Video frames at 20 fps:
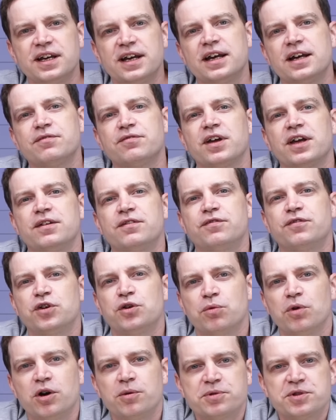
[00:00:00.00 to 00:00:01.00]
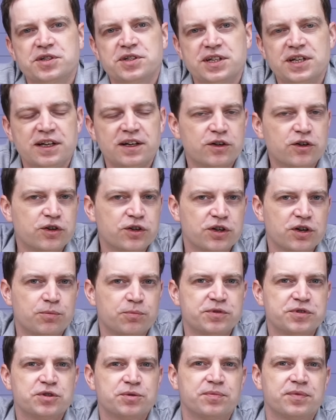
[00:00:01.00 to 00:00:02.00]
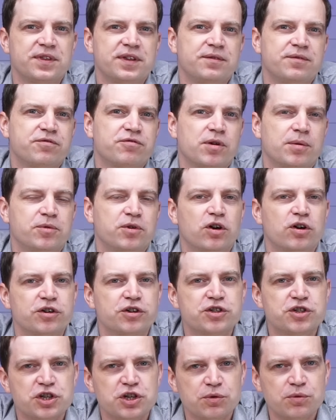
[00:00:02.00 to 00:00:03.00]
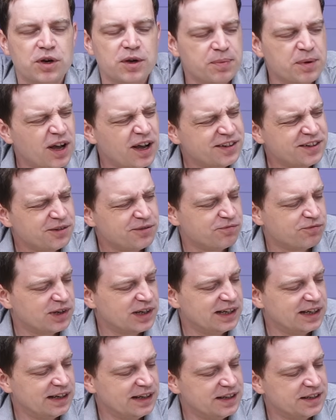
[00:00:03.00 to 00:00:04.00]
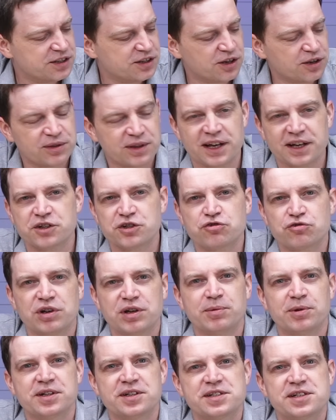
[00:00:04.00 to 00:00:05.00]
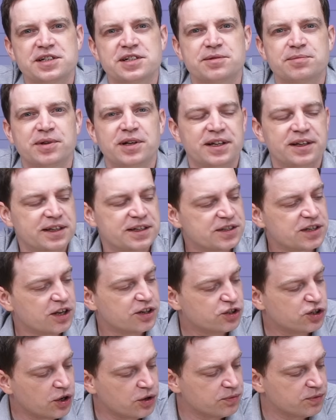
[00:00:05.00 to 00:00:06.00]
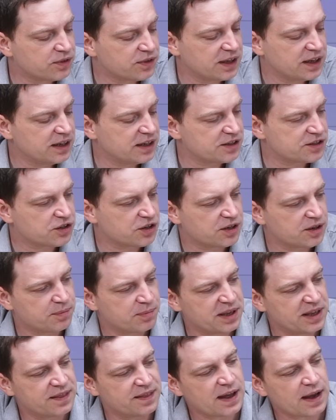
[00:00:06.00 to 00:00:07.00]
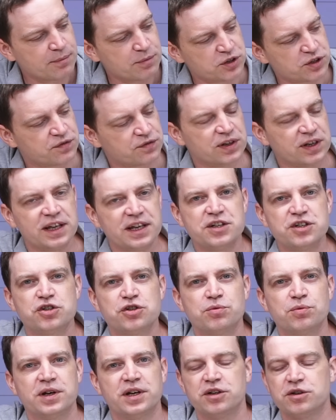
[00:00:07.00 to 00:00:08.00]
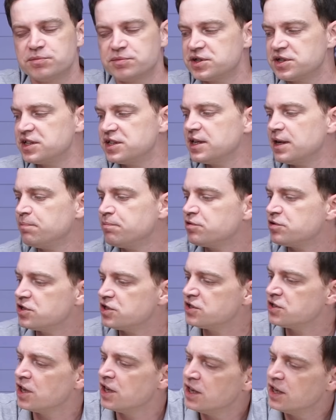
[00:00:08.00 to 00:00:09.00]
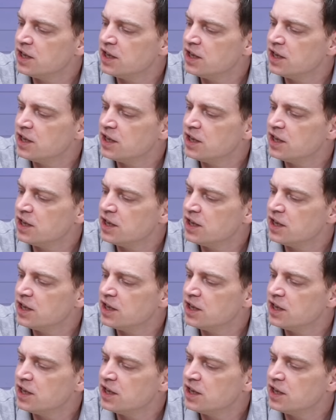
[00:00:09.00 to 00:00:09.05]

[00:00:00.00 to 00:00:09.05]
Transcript: have a few options here. I could have gone with something from Noctua, but I don't really need to go that extreme on a system like this. I don't think it's going to be that much of an issue when it comes to temperatures.